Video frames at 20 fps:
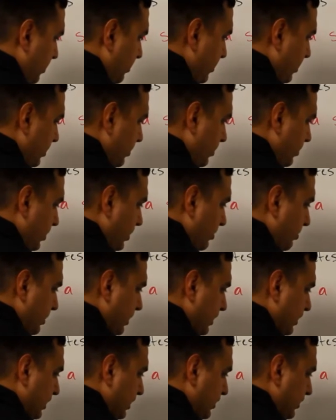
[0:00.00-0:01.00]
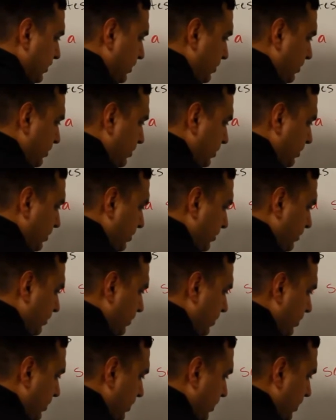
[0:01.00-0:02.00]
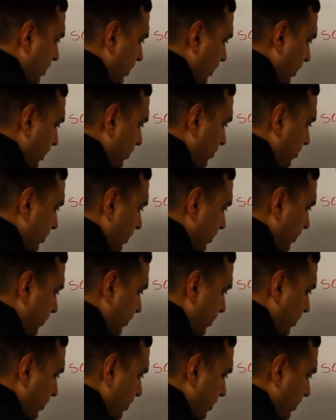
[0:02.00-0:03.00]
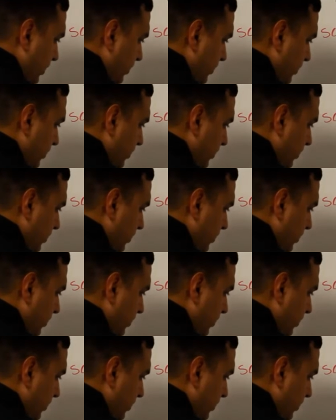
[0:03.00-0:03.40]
I'm going to go ahead and make that 0, 0 as one of the vertices.